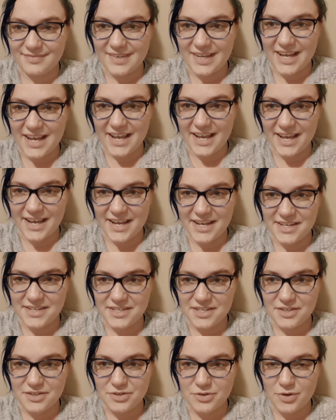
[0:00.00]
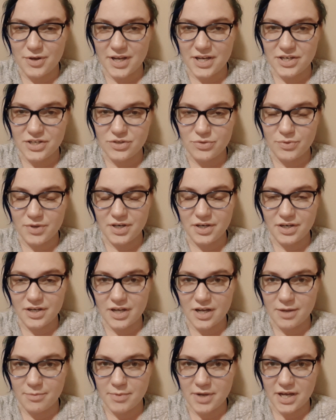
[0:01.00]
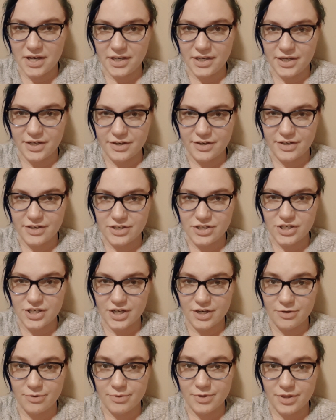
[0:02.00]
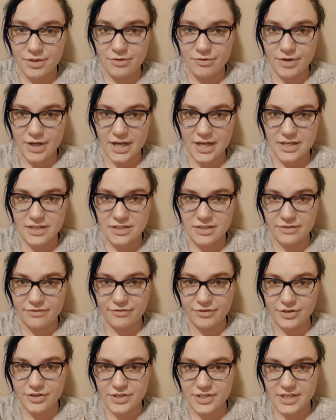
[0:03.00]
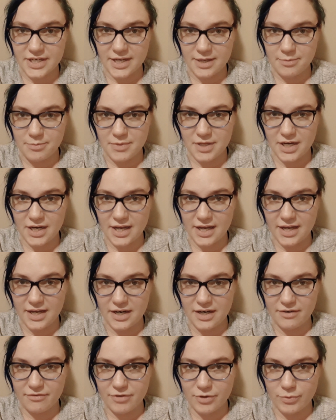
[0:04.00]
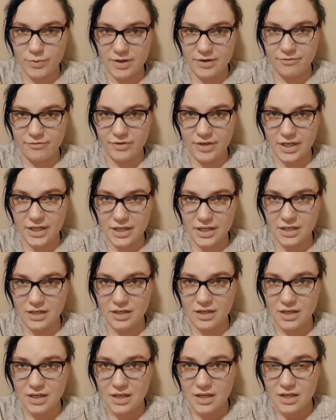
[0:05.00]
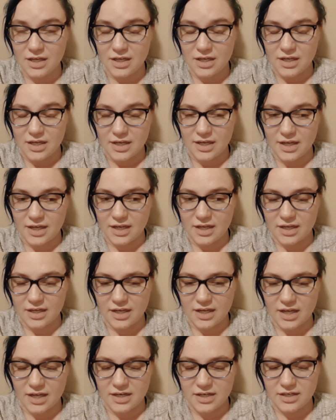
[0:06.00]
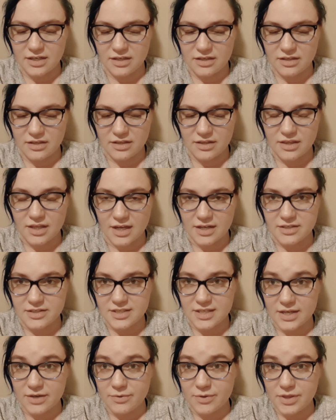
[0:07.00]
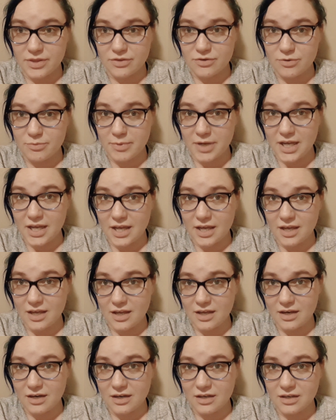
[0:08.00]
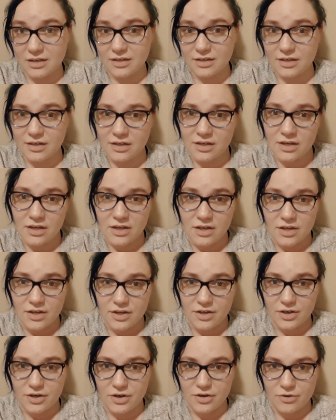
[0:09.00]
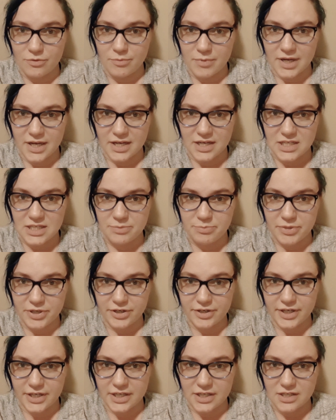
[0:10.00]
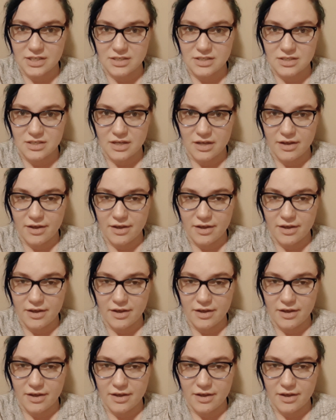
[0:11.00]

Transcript: Hi guys, so I just wanted to come on here and share with you guys the first time that I had ever went vegan and kind of the thoughts that went through my head and my experience.